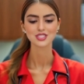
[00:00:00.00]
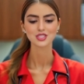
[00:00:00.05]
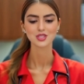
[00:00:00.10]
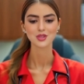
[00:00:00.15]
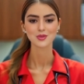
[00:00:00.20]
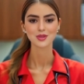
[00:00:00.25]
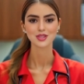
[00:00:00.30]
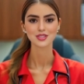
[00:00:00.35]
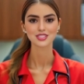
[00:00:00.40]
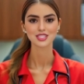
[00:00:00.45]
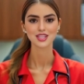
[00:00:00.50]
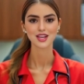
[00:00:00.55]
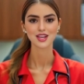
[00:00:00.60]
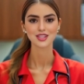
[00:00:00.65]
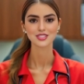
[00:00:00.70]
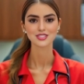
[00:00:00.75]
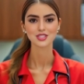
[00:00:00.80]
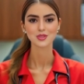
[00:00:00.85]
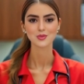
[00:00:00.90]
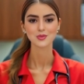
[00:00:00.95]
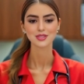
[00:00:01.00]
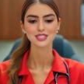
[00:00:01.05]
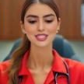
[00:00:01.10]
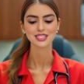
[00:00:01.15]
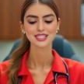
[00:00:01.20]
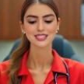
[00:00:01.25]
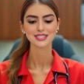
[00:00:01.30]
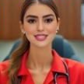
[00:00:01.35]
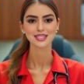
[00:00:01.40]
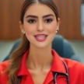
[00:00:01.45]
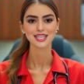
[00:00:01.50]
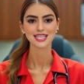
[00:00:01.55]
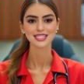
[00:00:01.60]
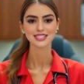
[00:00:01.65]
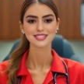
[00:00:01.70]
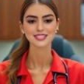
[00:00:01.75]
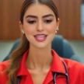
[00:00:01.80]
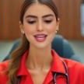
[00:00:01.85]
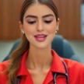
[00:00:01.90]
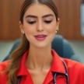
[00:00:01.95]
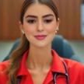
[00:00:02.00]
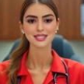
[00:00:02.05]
tumors often present late